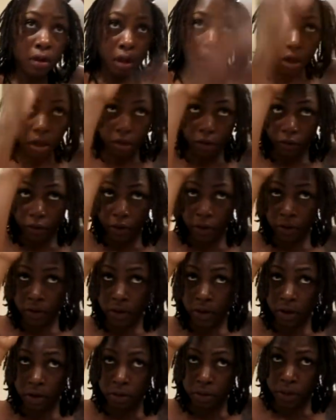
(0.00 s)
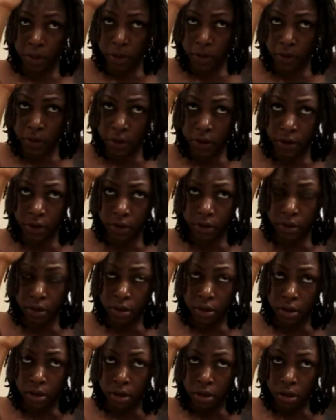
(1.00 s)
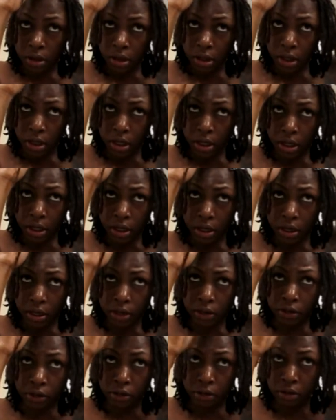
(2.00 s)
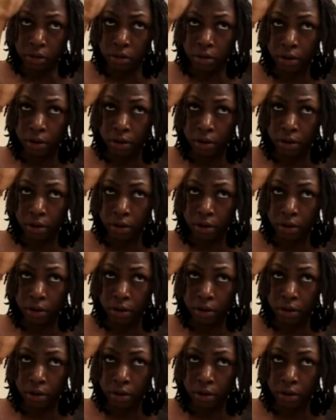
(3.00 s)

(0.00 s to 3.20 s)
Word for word: aloe vera gel mixture and